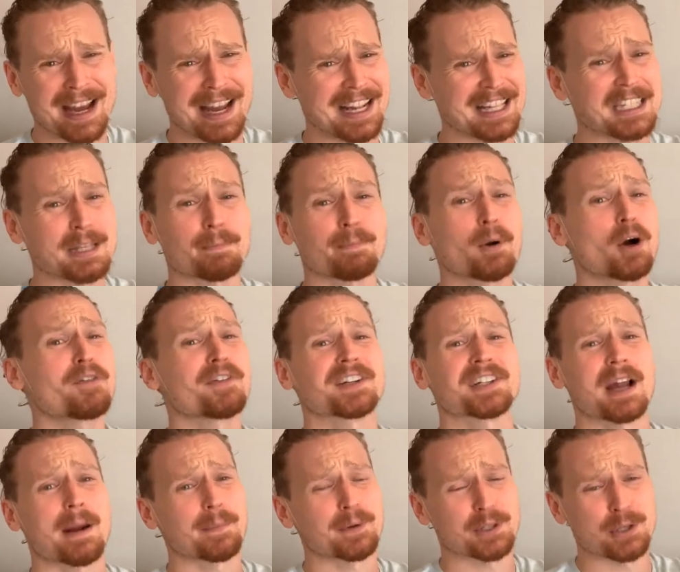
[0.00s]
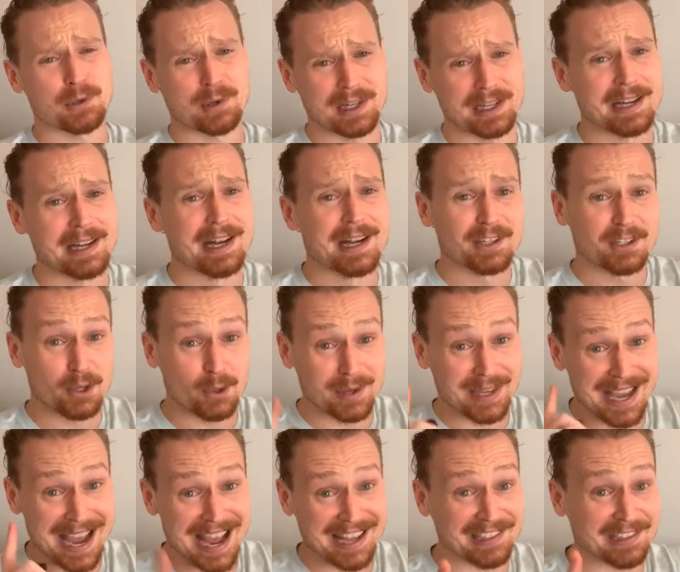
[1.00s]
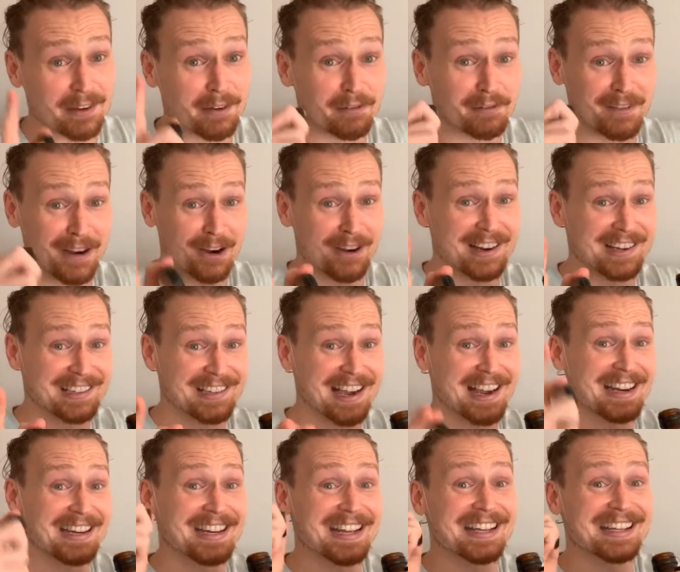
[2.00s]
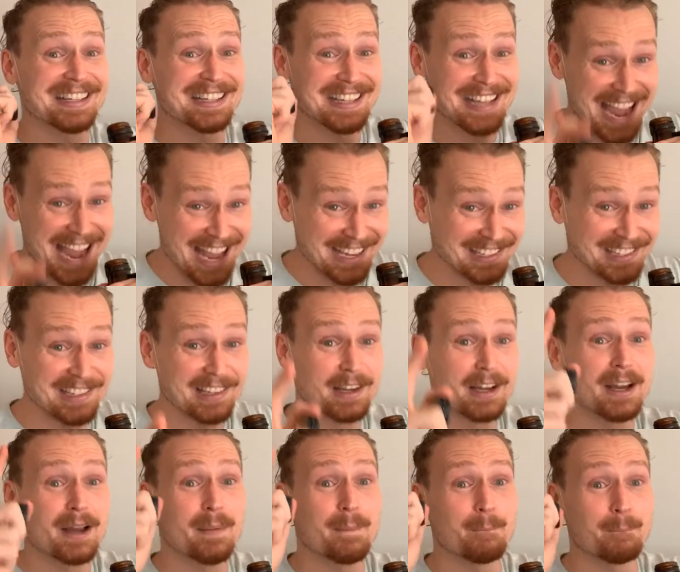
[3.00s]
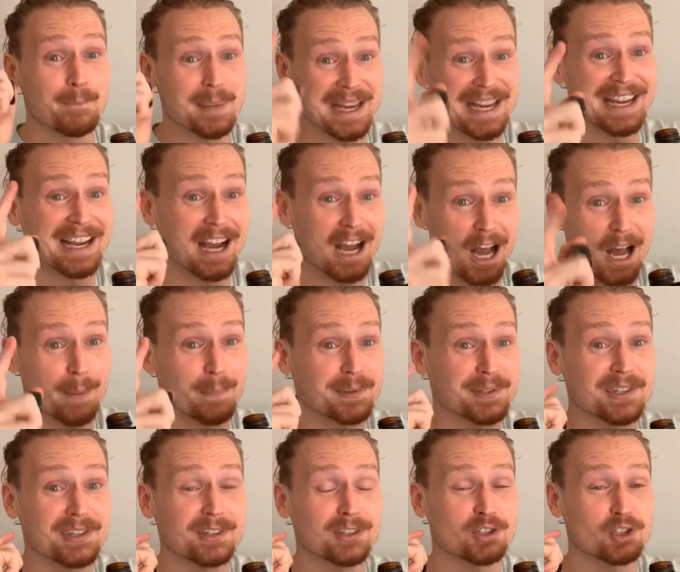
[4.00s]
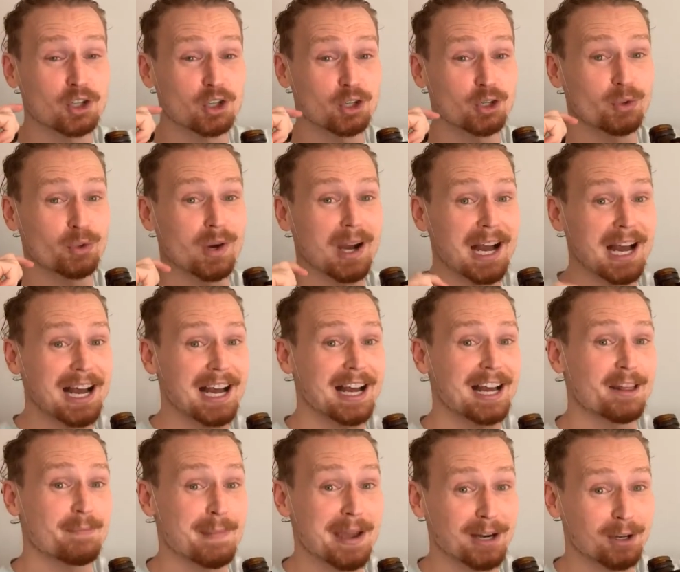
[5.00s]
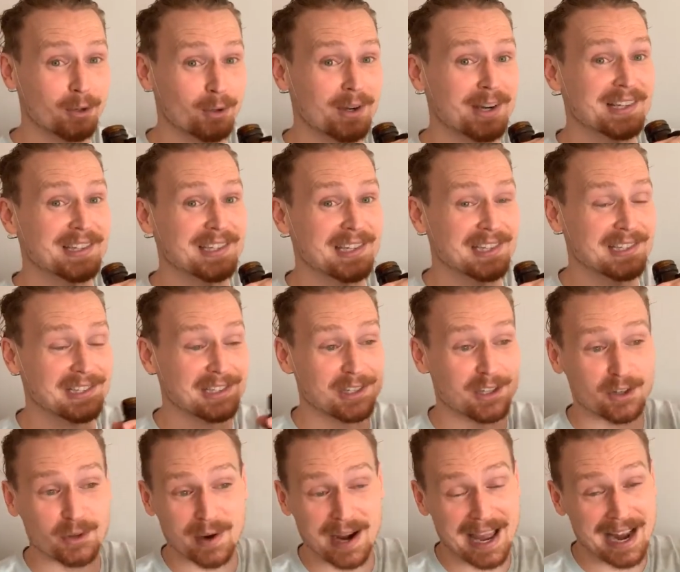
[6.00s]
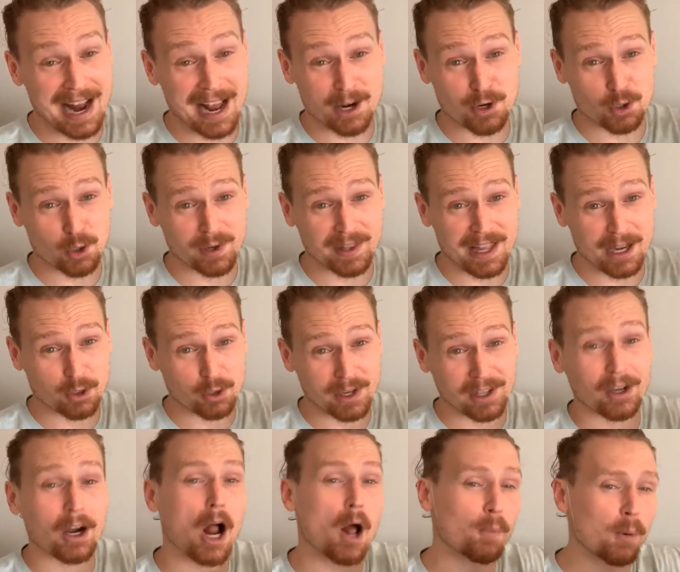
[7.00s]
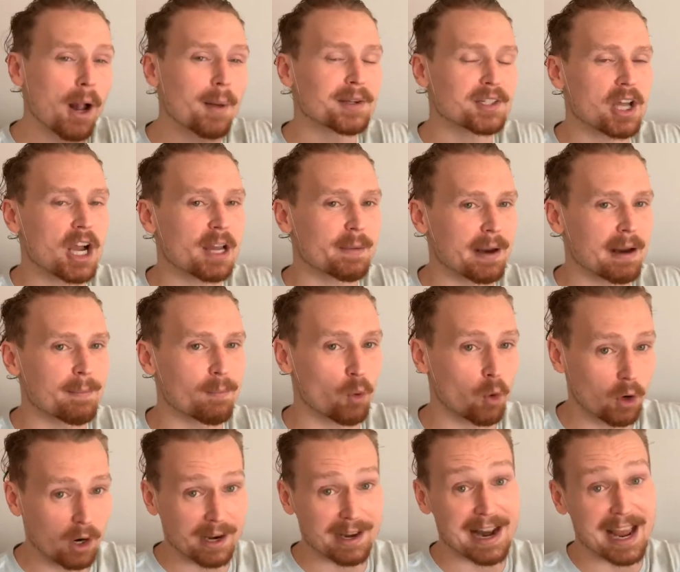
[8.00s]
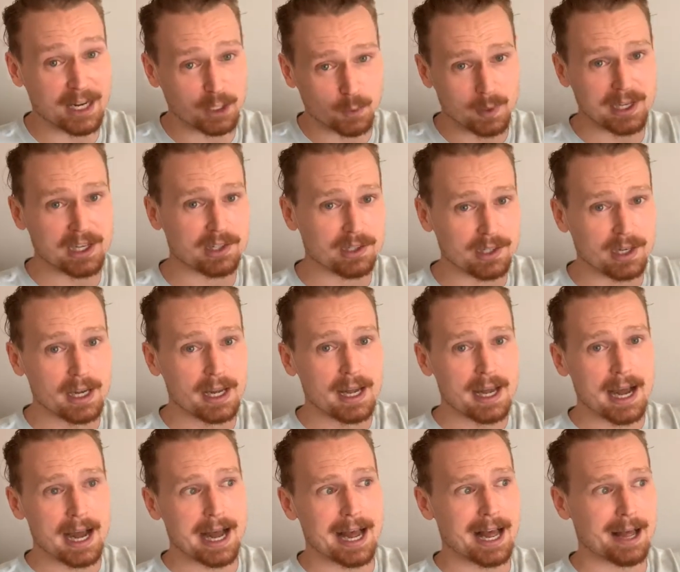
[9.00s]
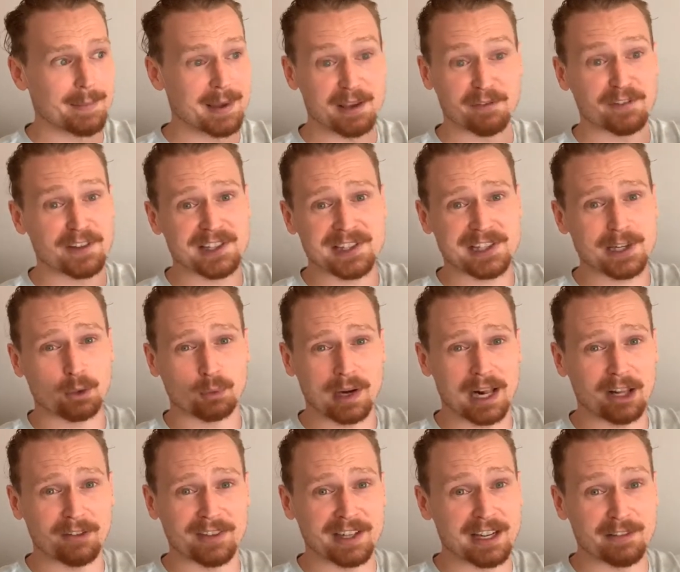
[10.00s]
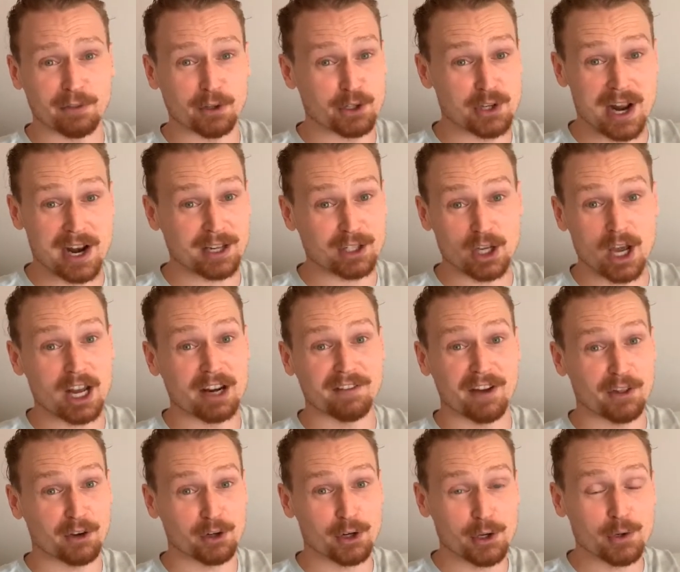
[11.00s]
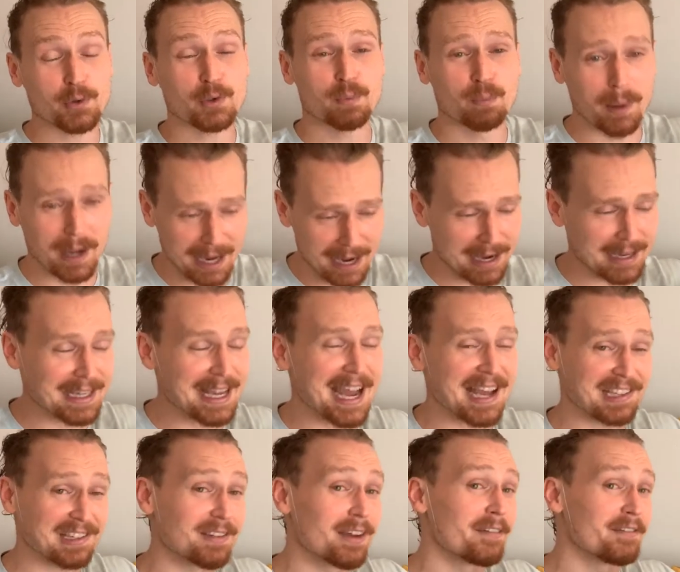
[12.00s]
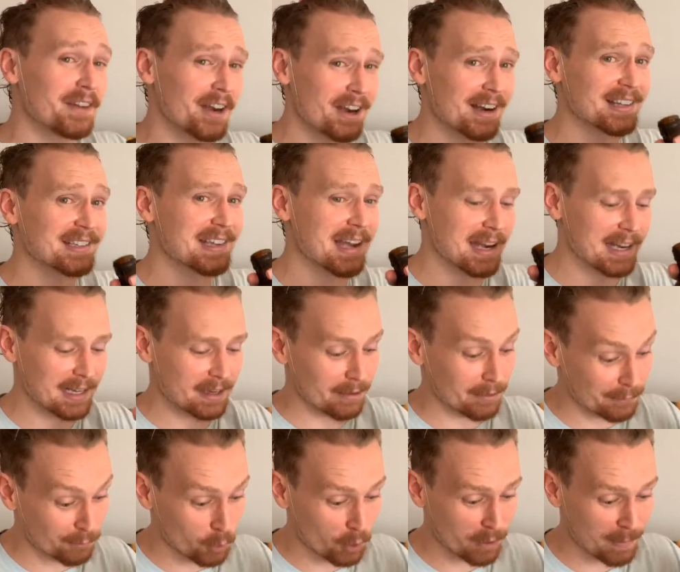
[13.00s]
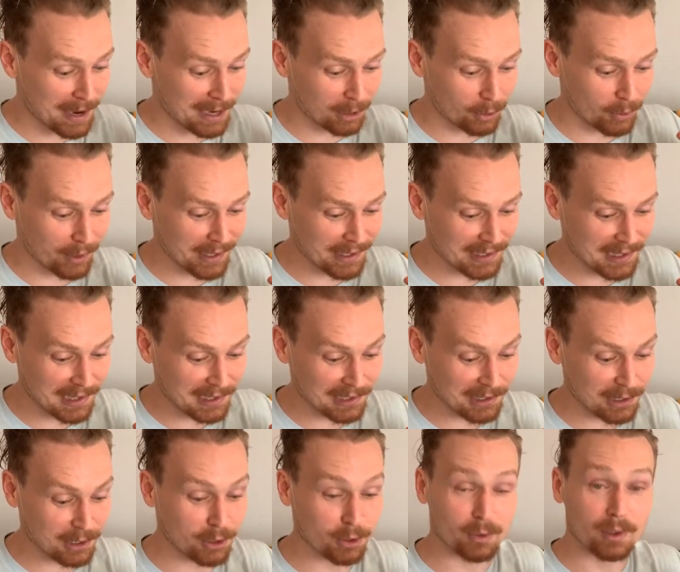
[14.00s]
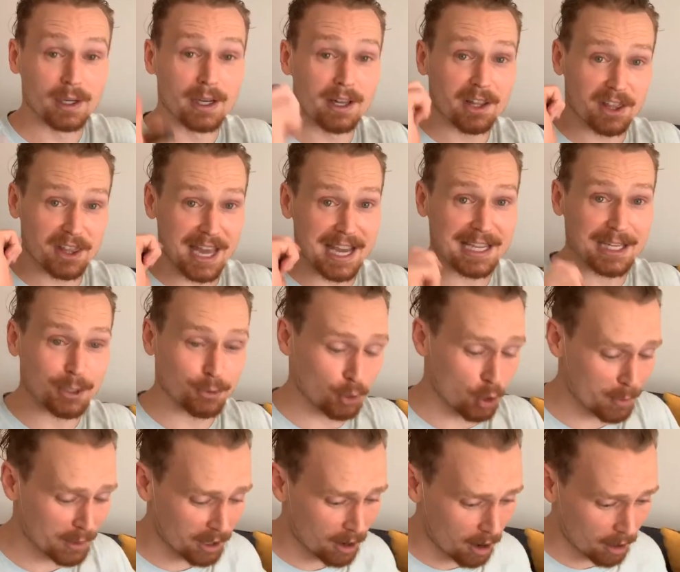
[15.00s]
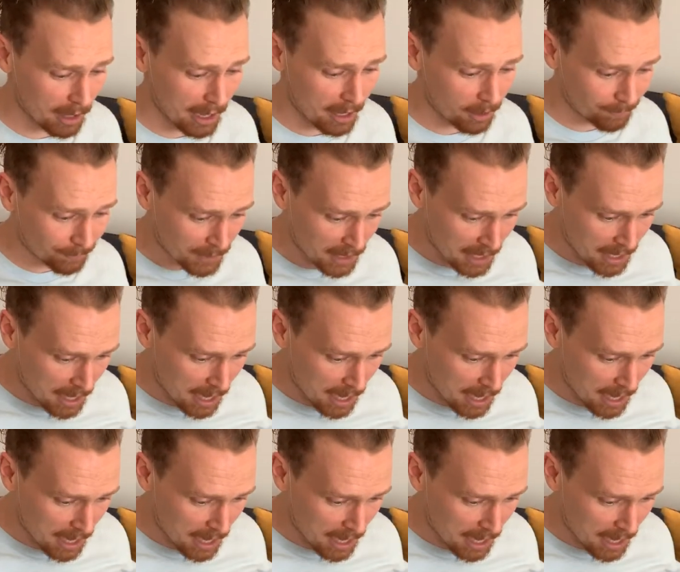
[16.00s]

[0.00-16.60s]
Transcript: It's the perfect opportunity. So yes, very excited. Yes, big ups to Mandalorian Season 2, and I enjoyed that trailer. I'll probably talk about it more on next week's, if it's still relevant, if there's not a ton of other news. But yes, very excited for The Mandalorian Season 2. Thank you, Roman Carlyle.